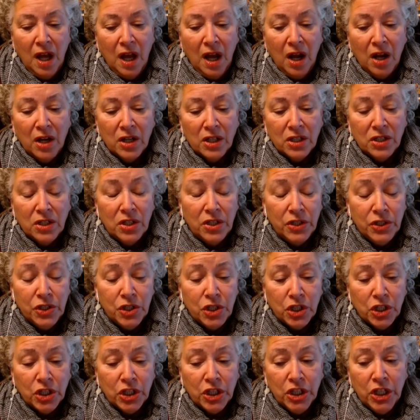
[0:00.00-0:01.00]
our
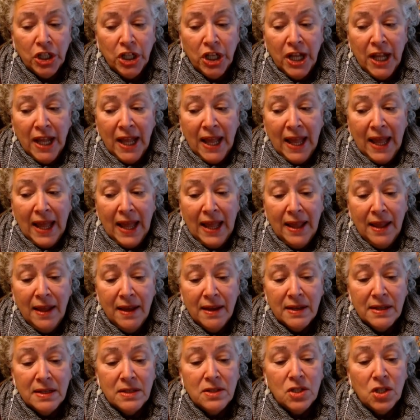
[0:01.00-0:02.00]
culture,
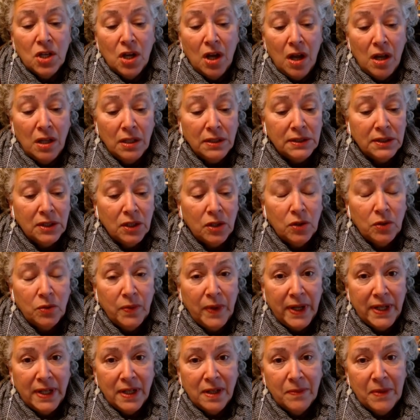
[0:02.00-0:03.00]
and also
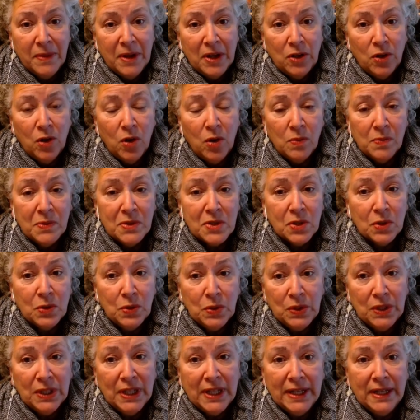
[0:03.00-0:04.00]
writing about
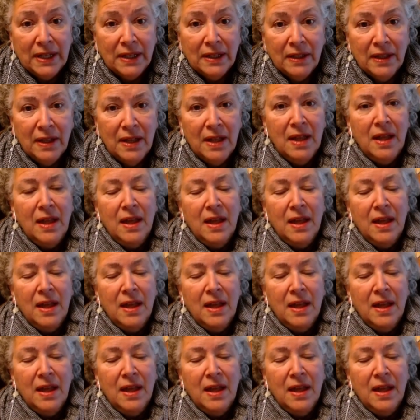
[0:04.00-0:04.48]
homeschooling.